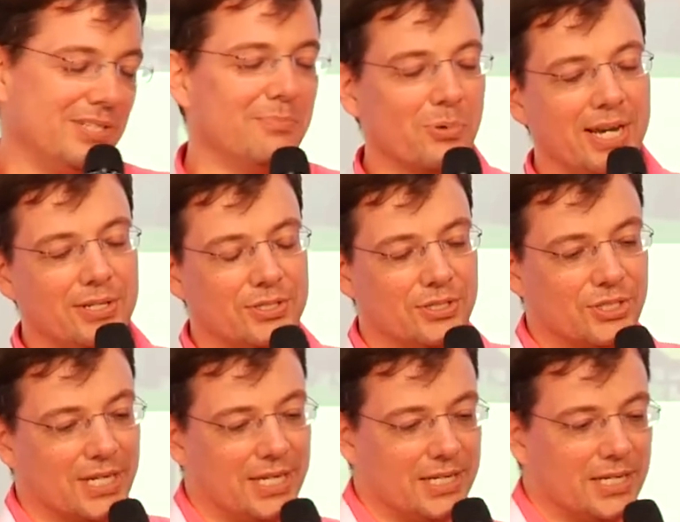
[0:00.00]
and brightest in
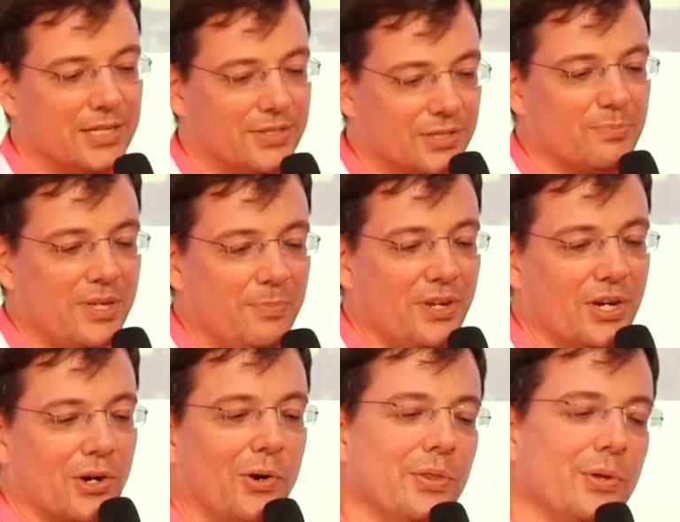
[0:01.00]
China. This meme
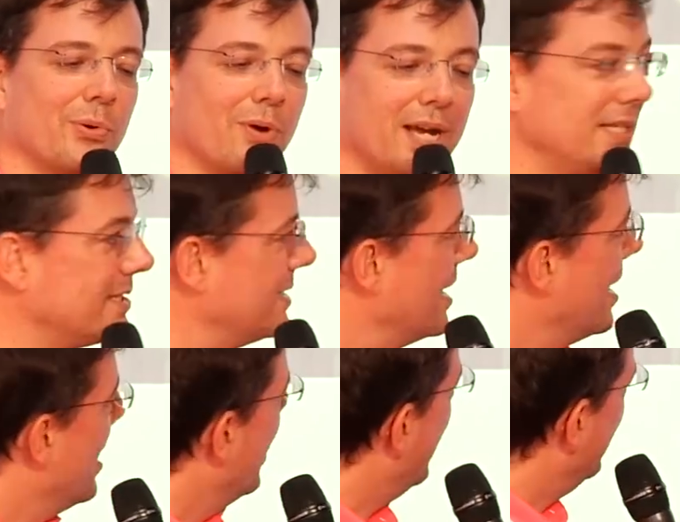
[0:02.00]
here on the right
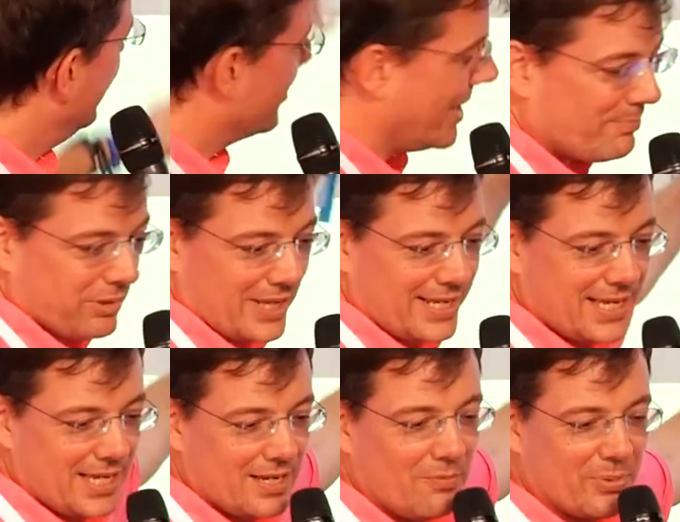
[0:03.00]
is like
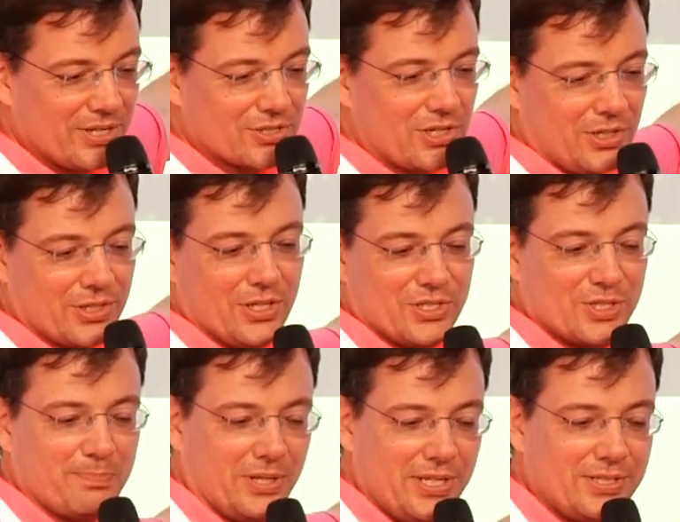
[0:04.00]
planking, but it's called the
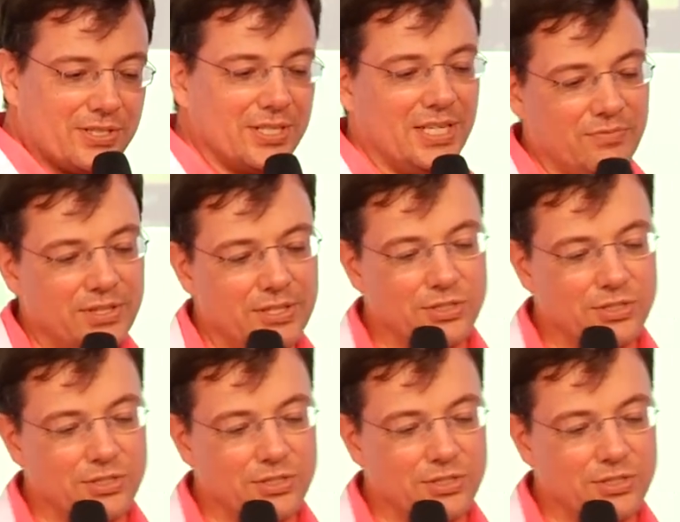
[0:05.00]
splits. Even the